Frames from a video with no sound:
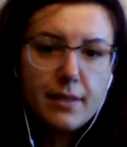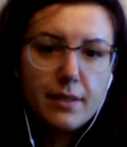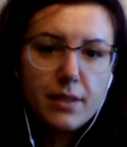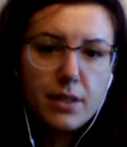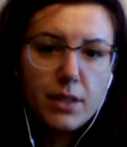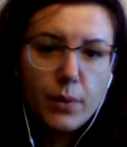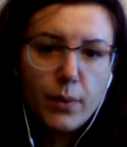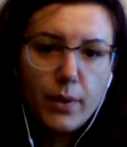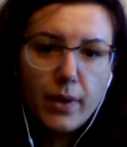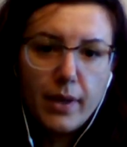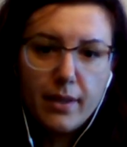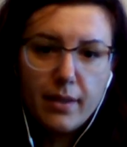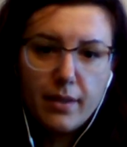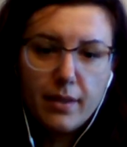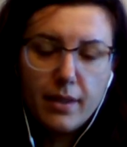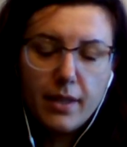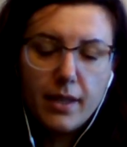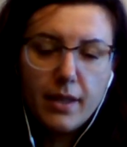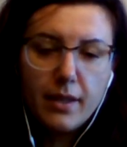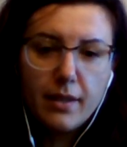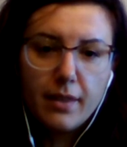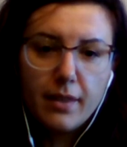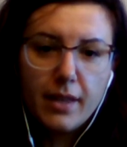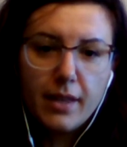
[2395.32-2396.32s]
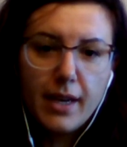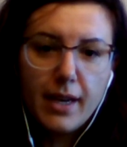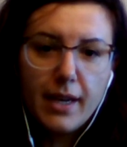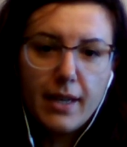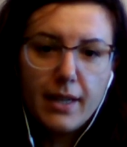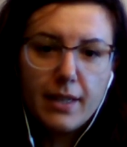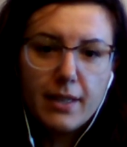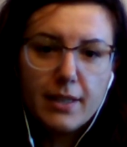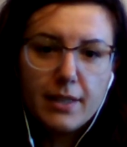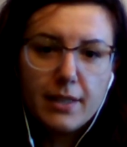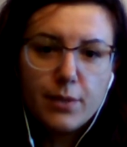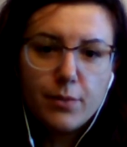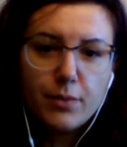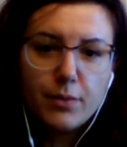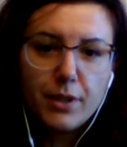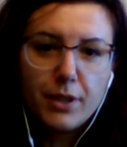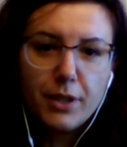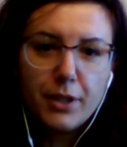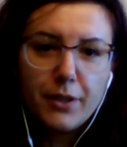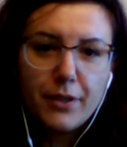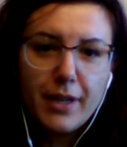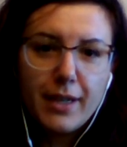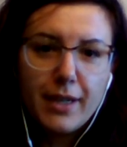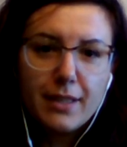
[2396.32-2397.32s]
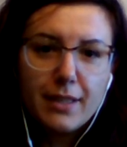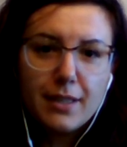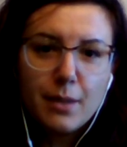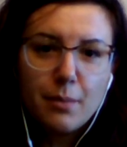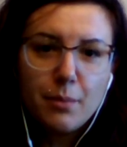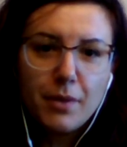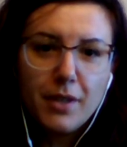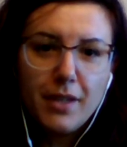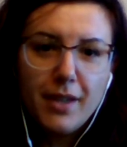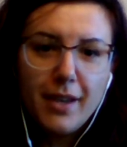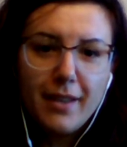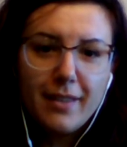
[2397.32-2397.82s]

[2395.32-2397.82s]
So I think that is a really great summary.